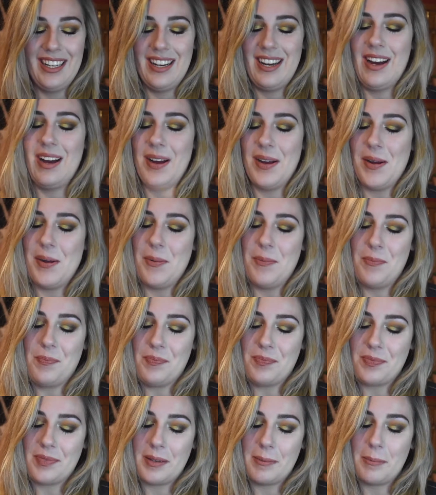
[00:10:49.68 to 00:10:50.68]
But
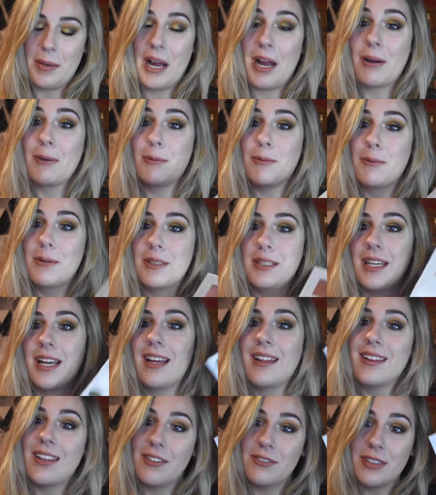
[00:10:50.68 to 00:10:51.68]
I
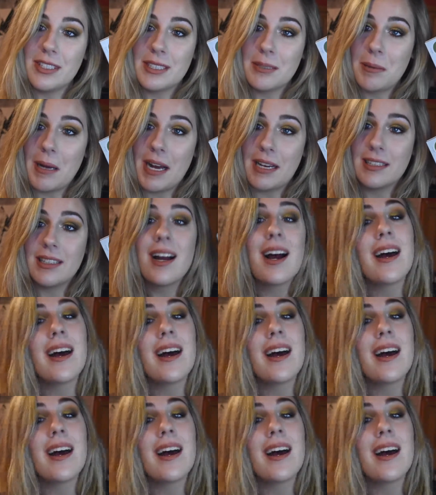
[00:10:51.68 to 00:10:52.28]
really love this palette.